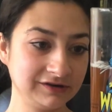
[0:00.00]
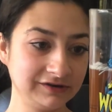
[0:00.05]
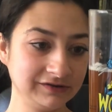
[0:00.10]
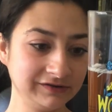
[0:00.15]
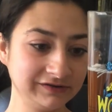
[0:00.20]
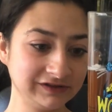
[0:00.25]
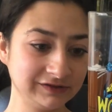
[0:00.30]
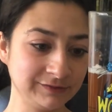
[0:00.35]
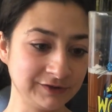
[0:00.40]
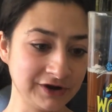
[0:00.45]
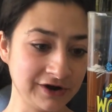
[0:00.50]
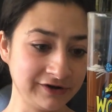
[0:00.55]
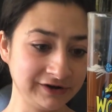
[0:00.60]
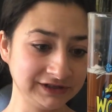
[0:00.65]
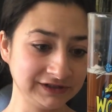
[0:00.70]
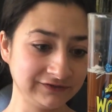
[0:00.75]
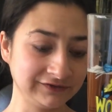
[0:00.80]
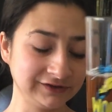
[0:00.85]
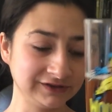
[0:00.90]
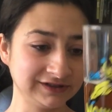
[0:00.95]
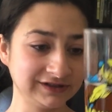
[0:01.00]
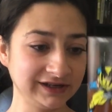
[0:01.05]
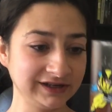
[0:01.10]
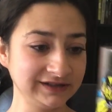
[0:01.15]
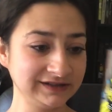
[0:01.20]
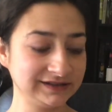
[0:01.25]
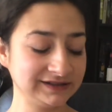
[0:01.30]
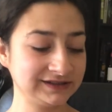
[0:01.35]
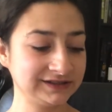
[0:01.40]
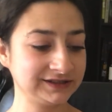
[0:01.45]
this has been Arri's First
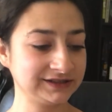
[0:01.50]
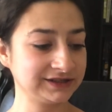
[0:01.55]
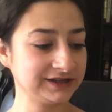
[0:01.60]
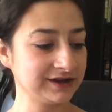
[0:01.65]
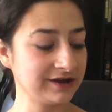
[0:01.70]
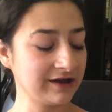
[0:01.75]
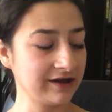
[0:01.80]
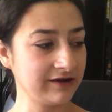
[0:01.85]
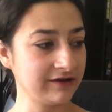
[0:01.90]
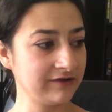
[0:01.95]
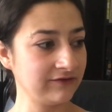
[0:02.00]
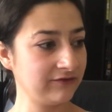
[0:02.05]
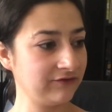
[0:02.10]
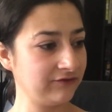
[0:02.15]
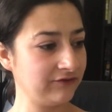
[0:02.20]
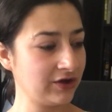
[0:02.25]
Taste of